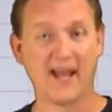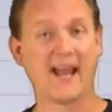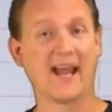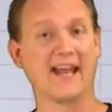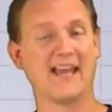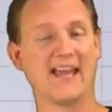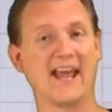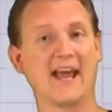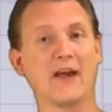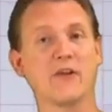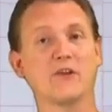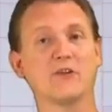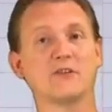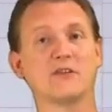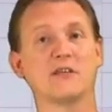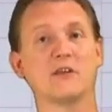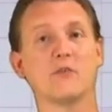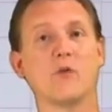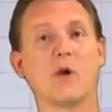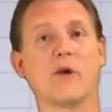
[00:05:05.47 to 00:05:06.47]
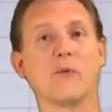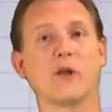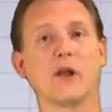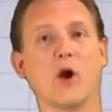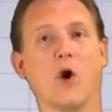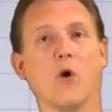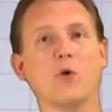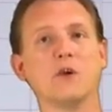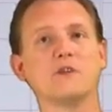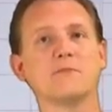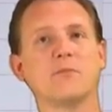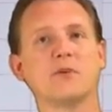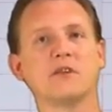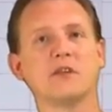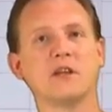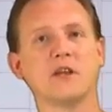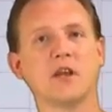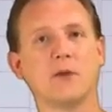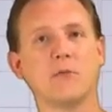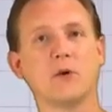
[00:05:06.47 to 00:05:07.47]
And now you see why we always put
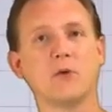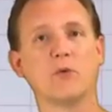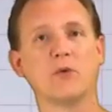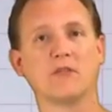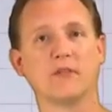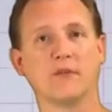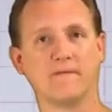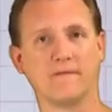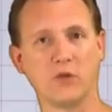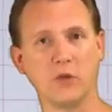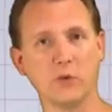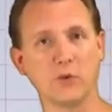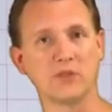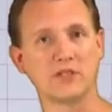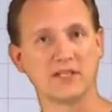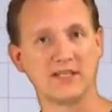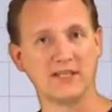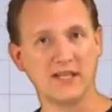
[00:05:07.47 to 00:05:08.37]
the number with the fewest